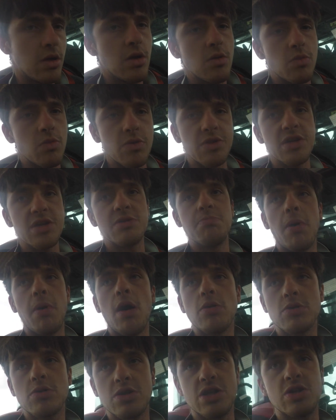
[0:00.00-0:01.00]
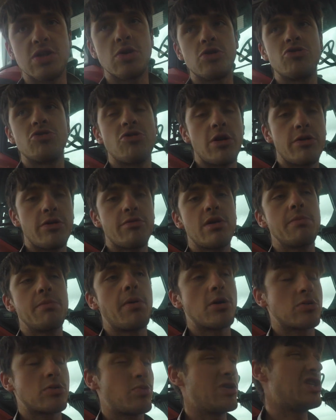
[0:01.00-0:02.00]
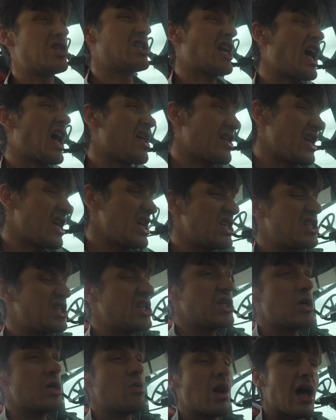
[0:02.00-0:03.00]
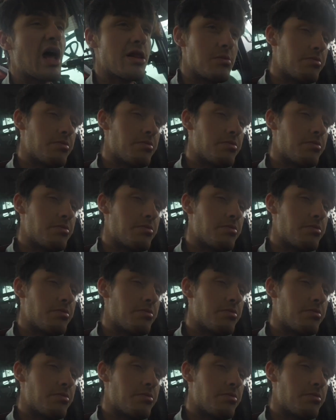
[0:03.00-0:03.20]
with this box, this Autotronic 3 box, which is like the ECU, like the